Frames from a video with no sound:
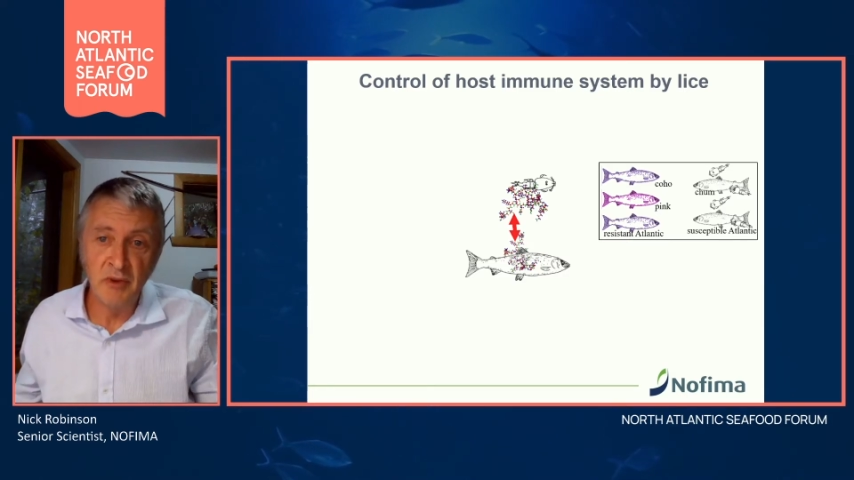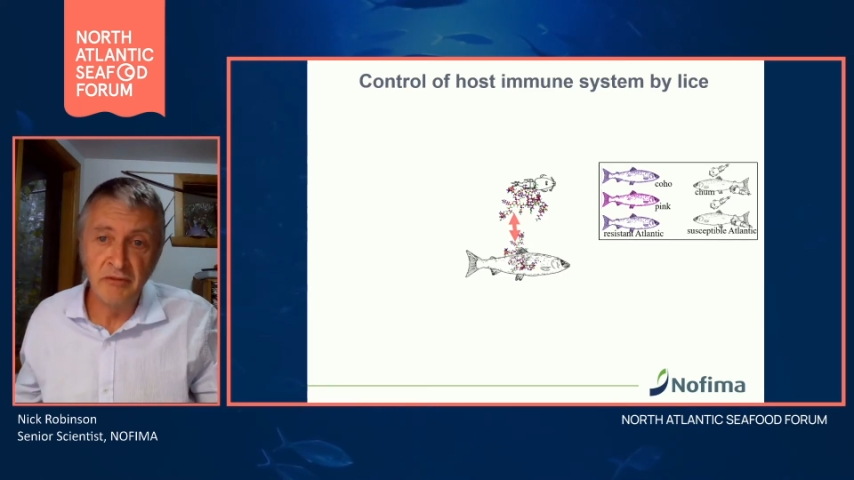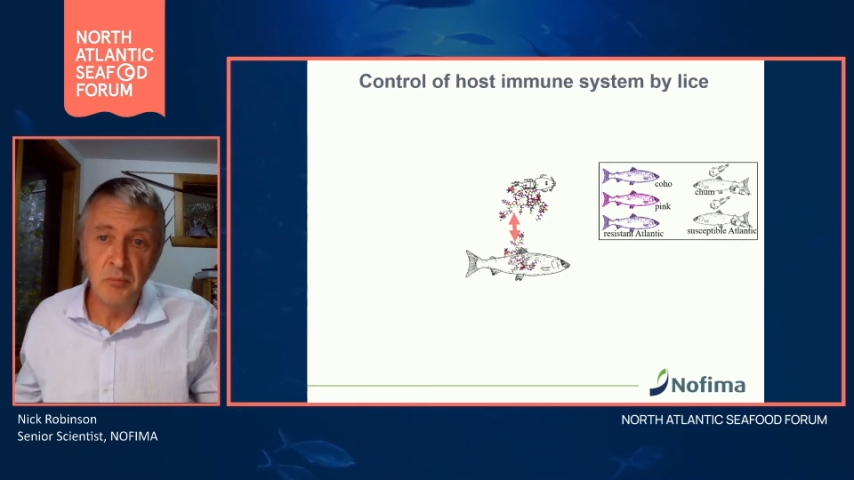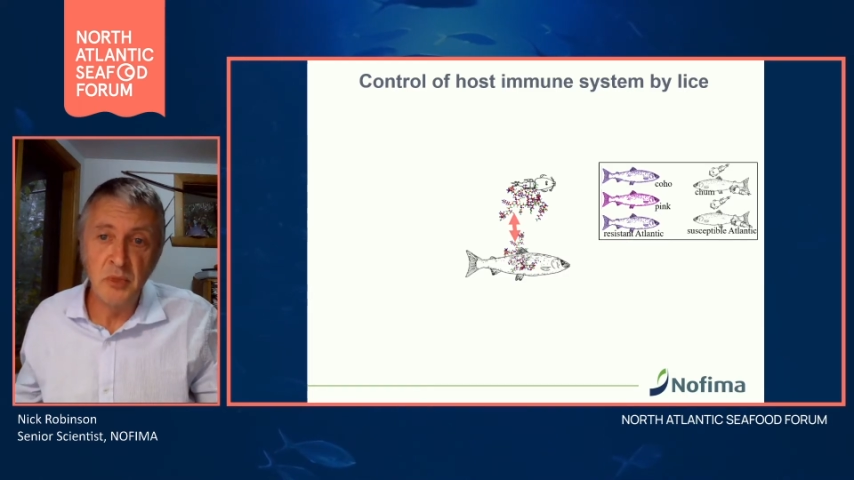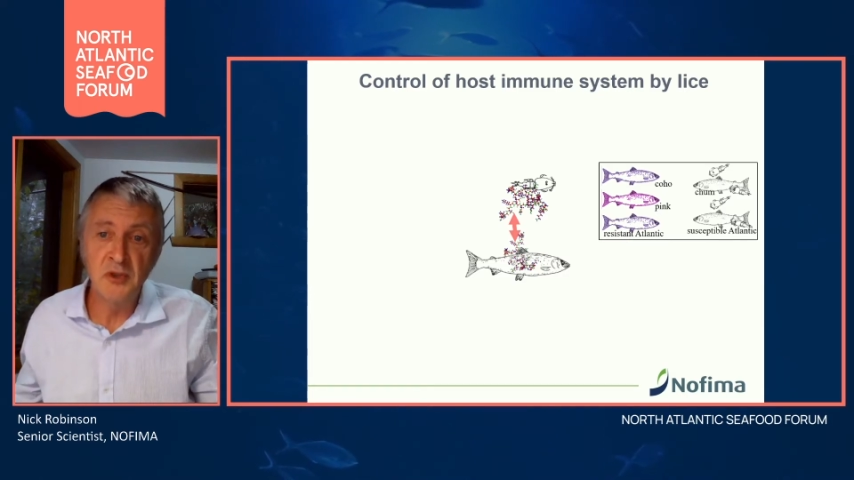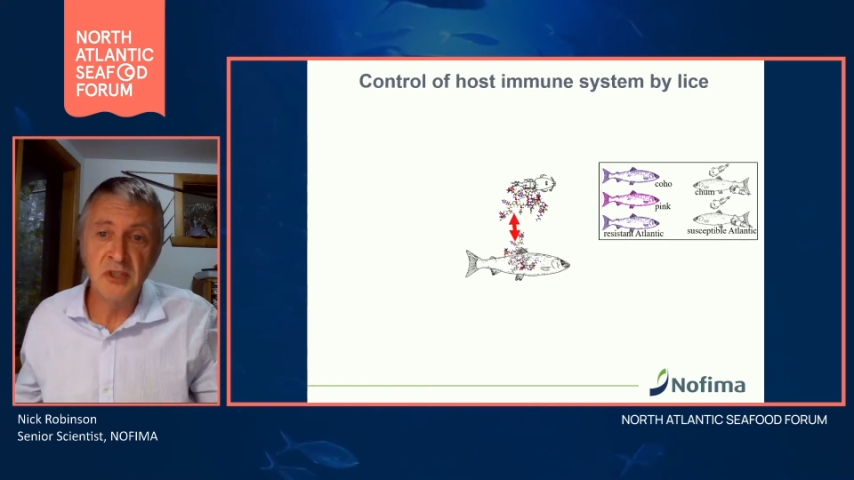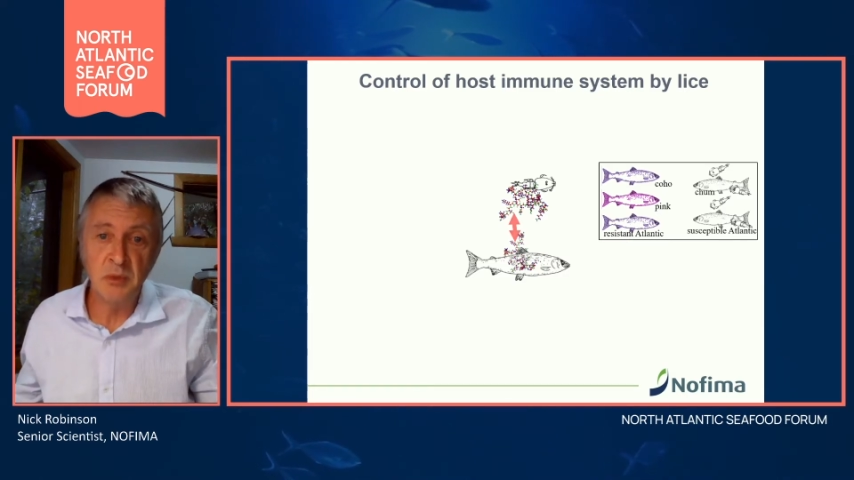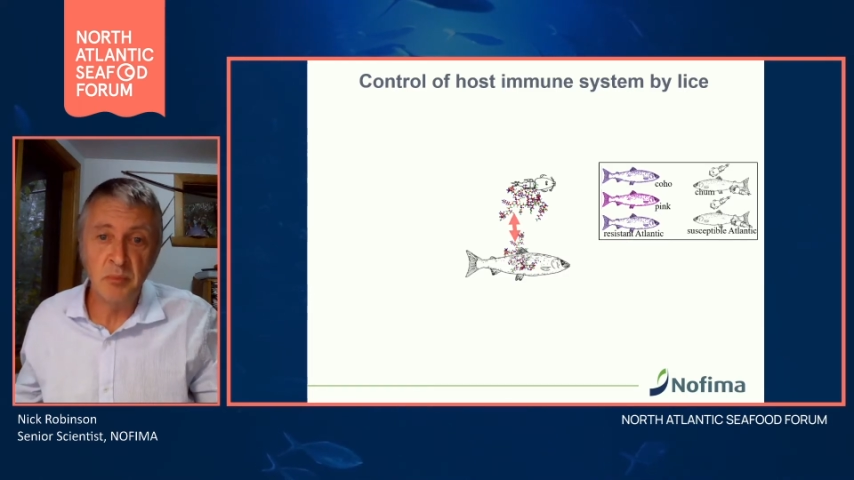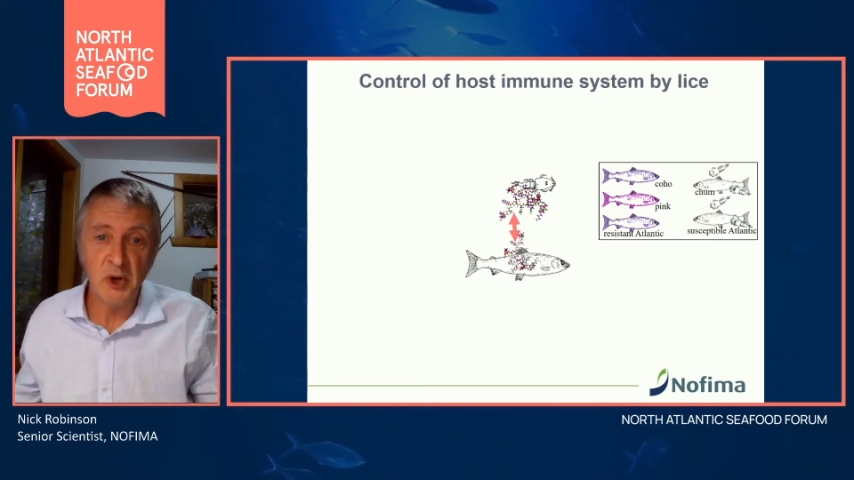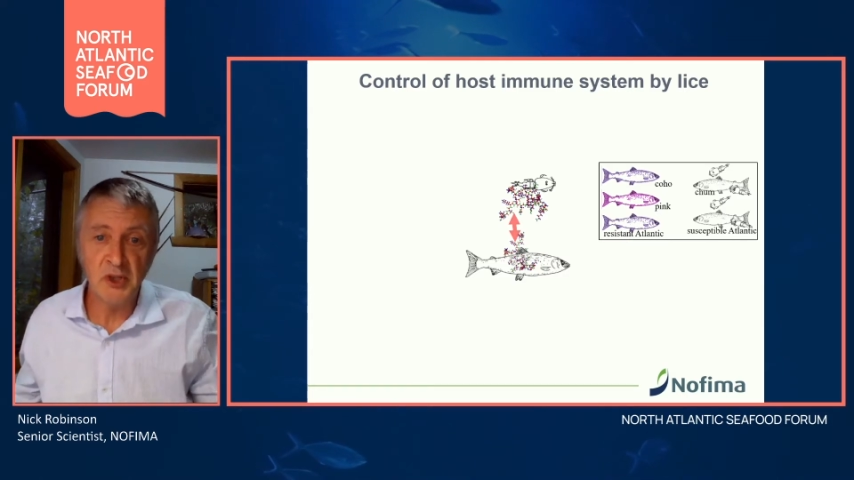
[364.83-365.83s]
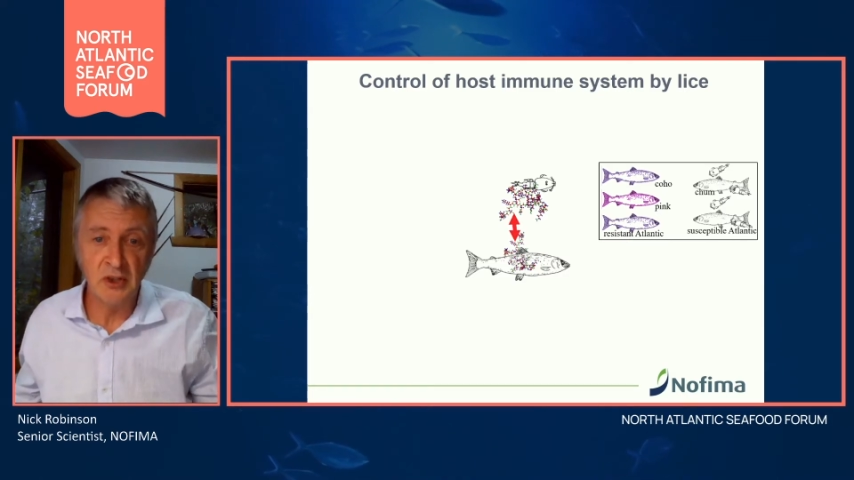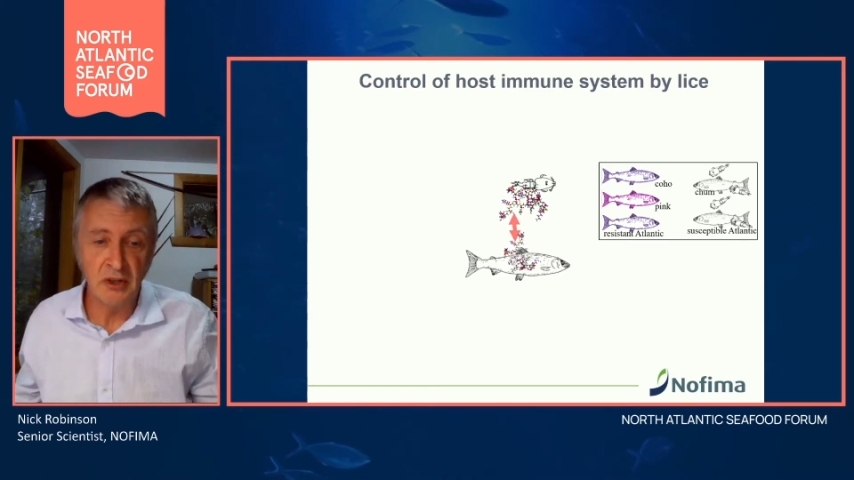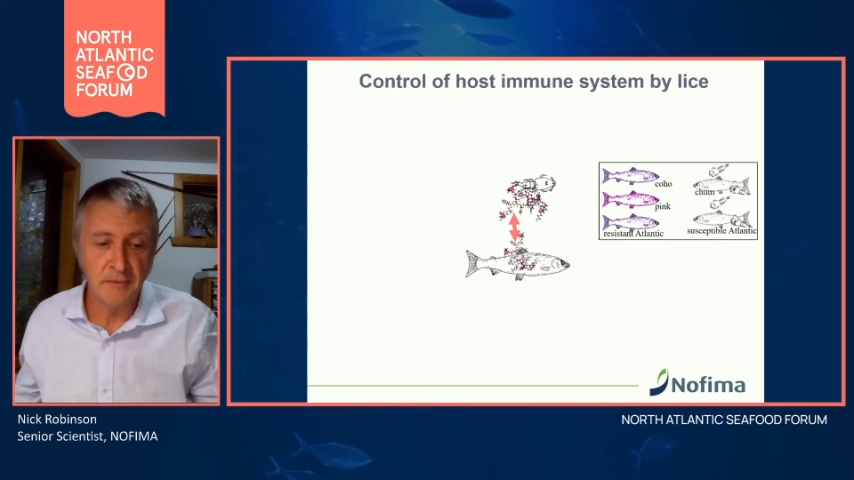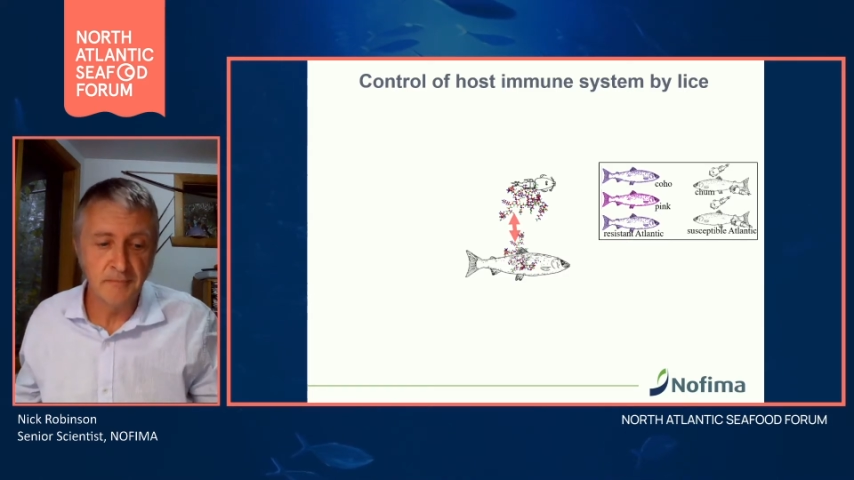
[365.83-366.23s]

of immune suppression.